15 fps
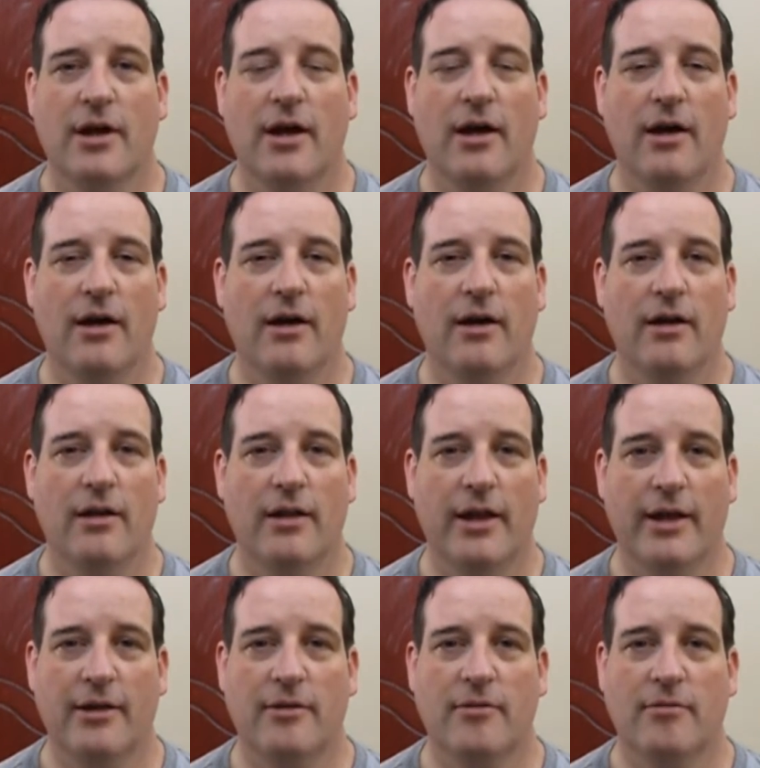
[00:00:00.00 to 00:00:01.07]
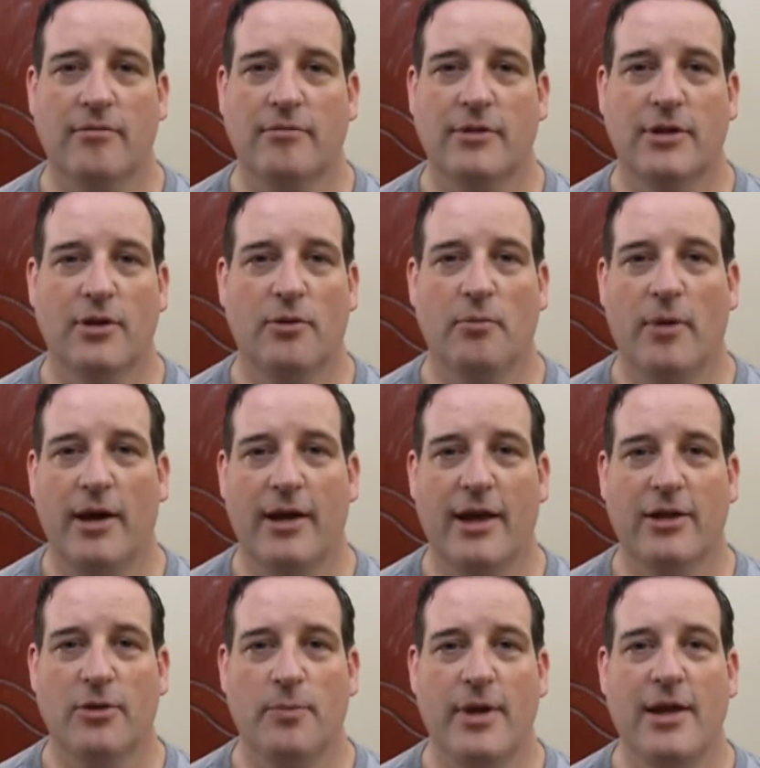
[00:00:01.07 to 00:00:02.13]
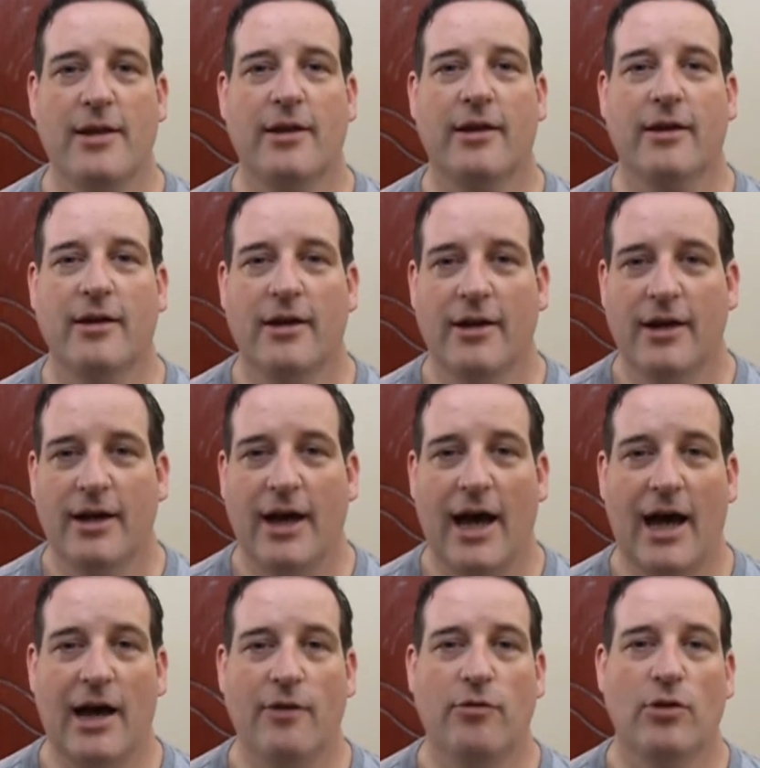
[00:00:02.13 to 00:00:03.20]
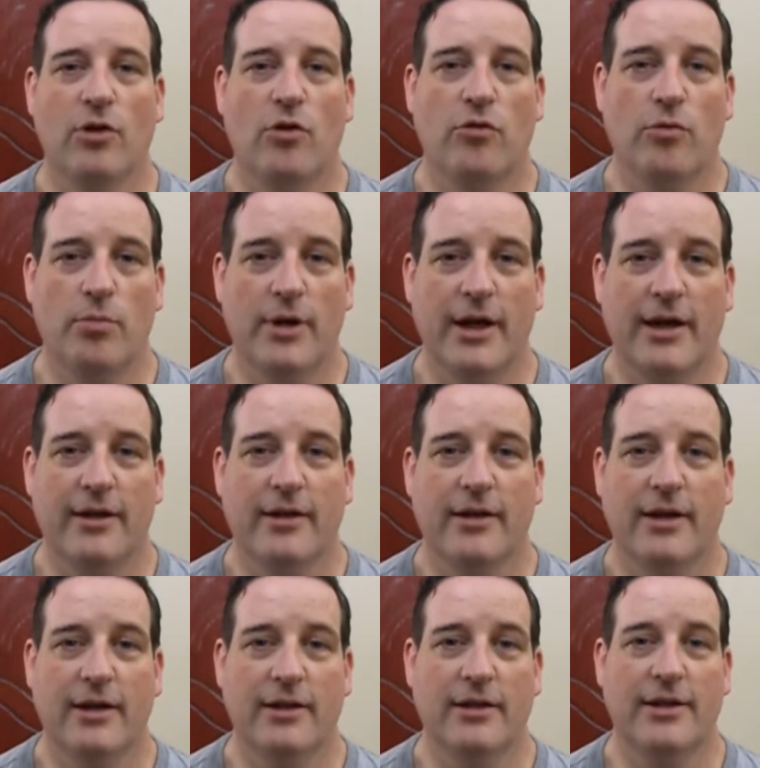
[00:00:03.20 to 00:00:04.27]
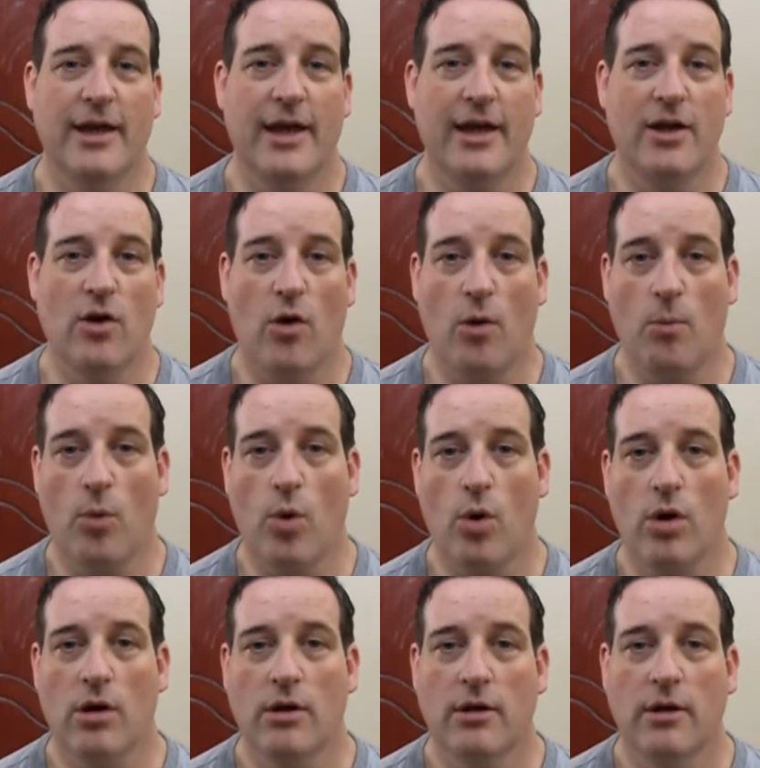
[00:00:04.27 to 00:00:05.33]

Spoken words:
like, you know, might end up eating half a loaf of bread in a day or more.